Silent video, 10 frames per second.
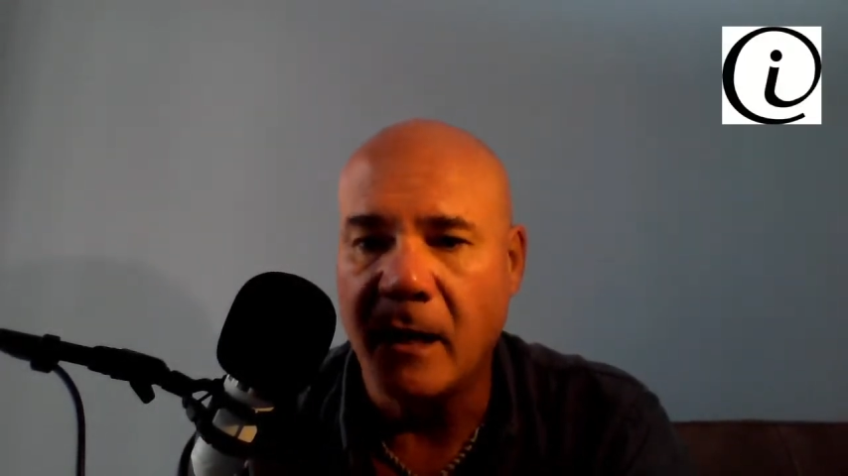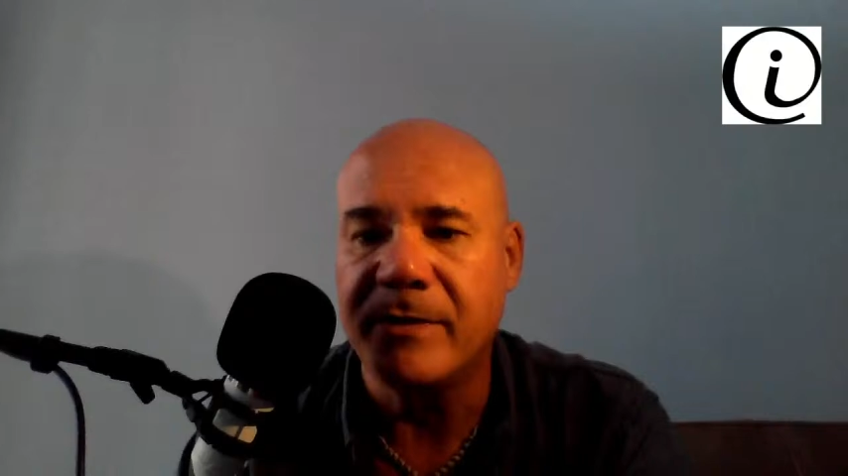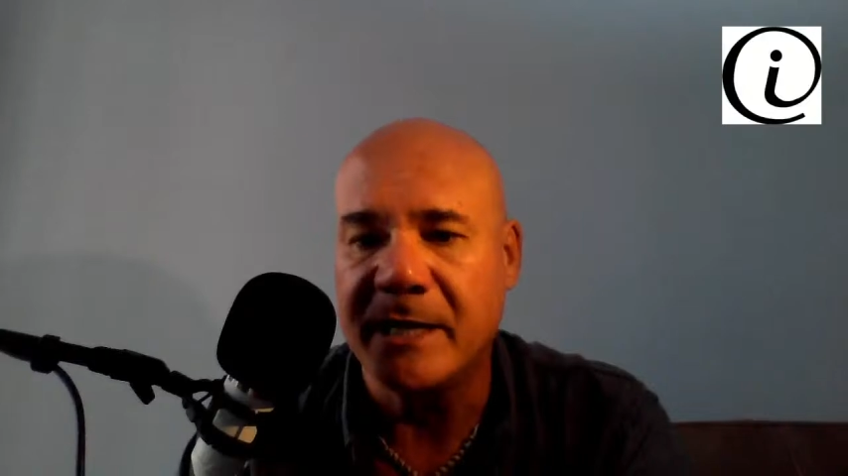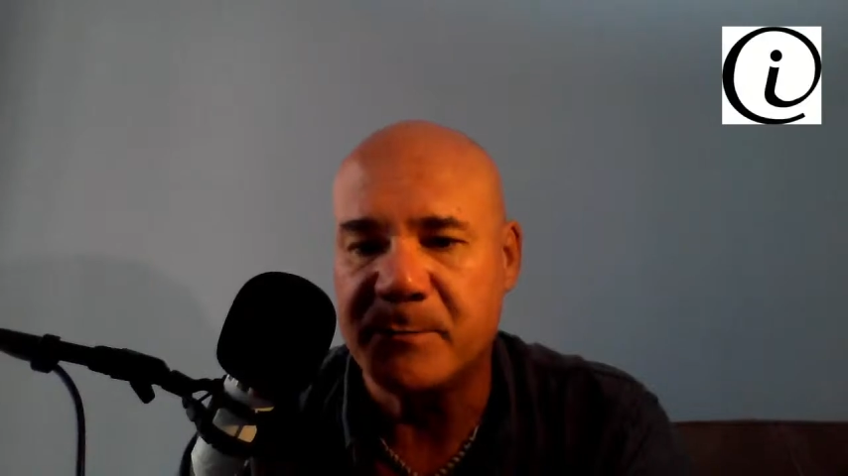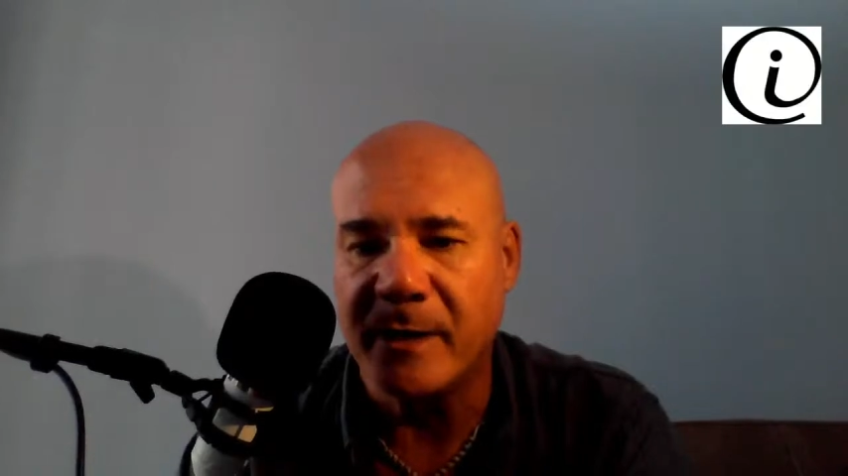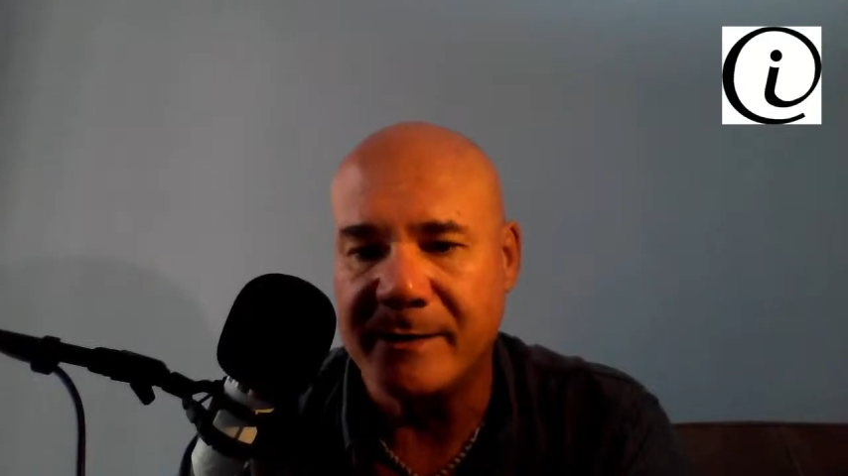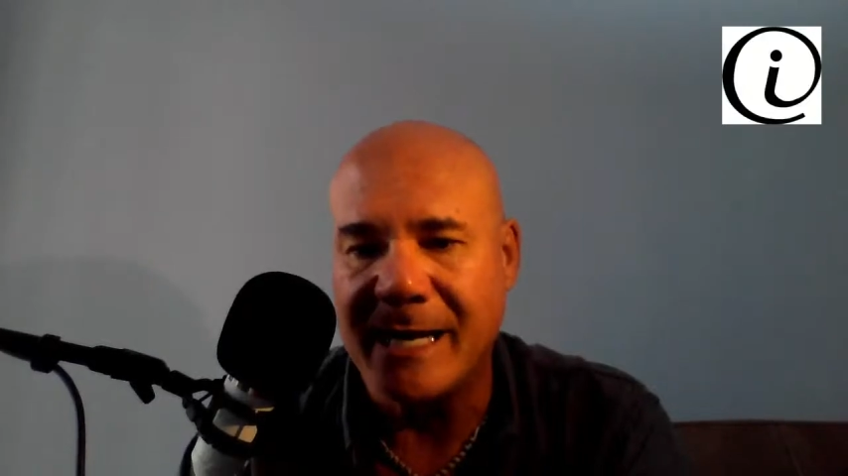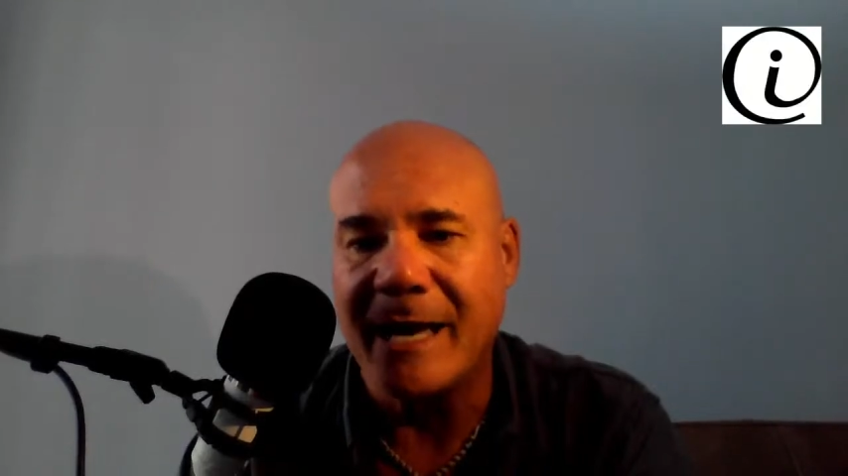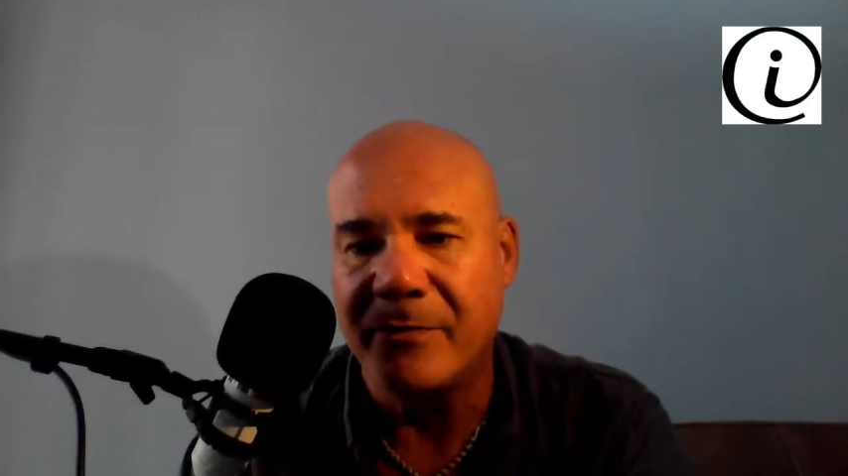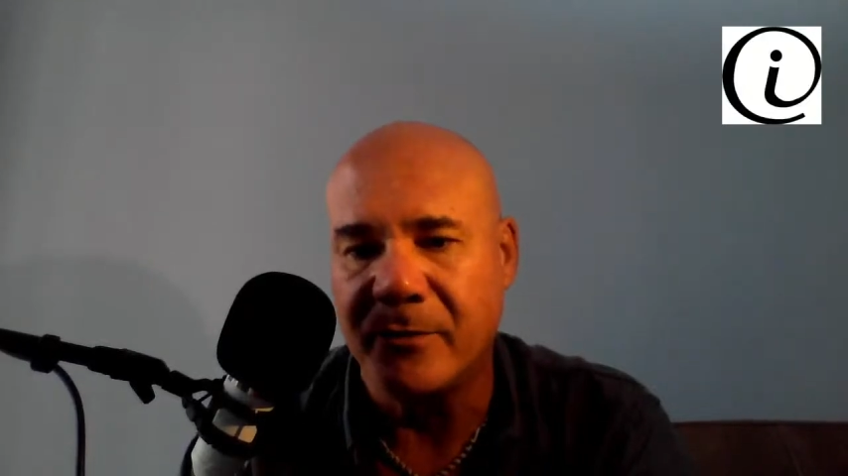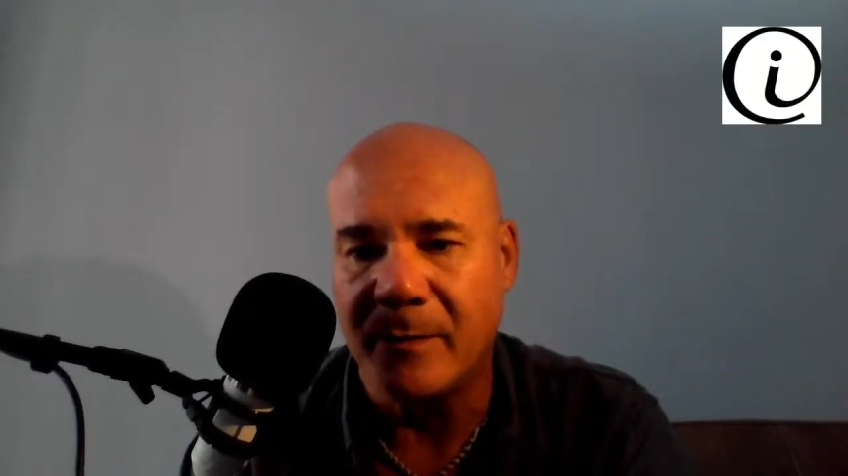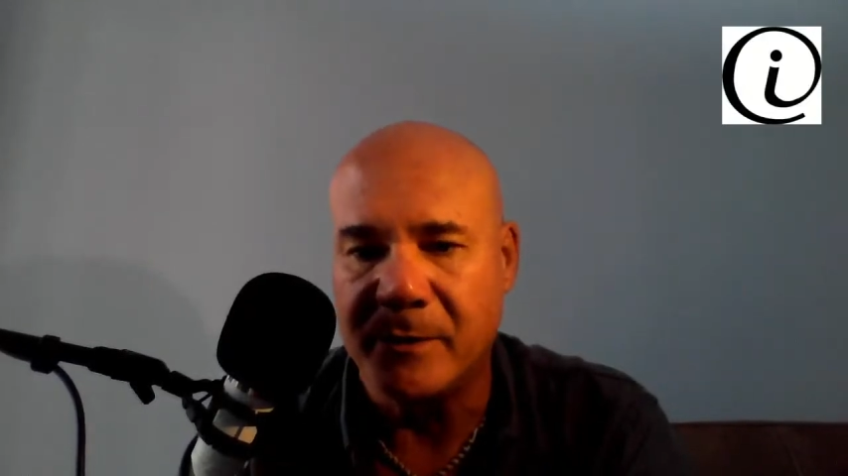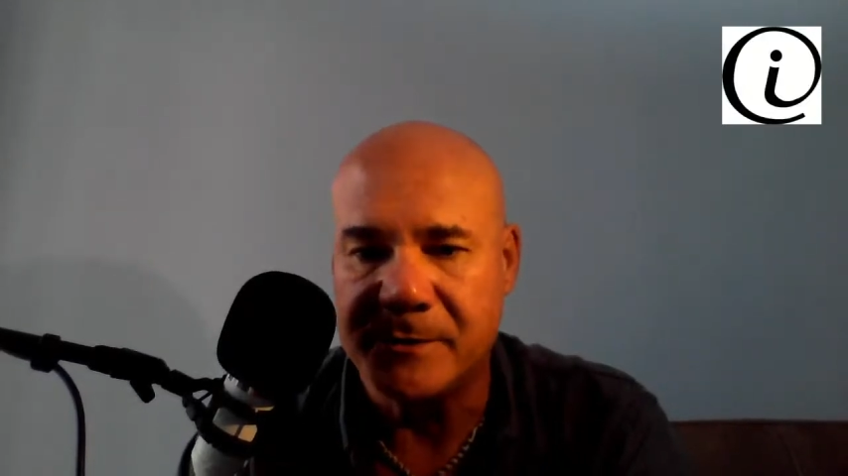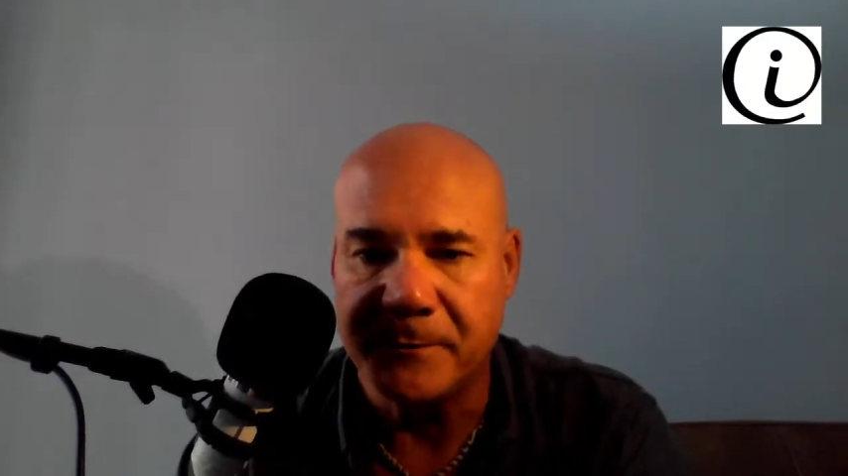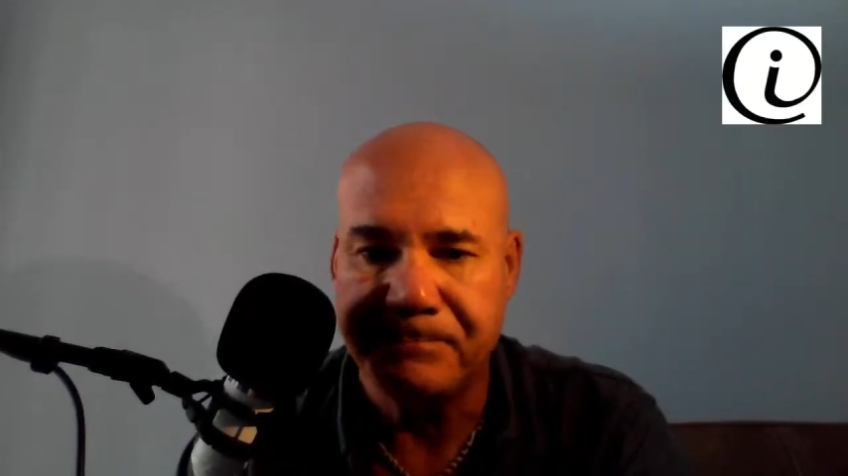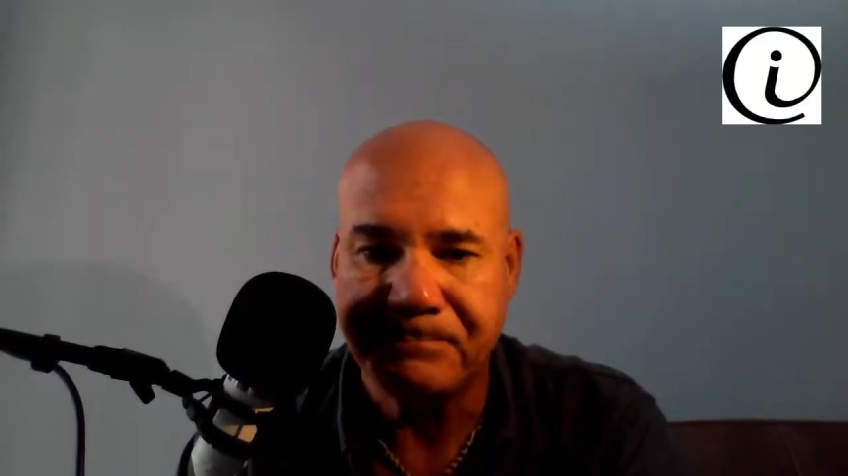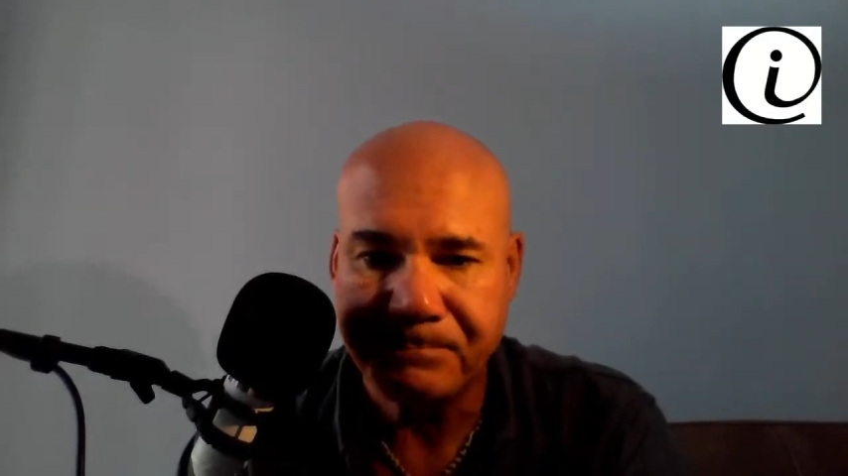Oh, thanks, buddy. Yeah, I threw it up there too.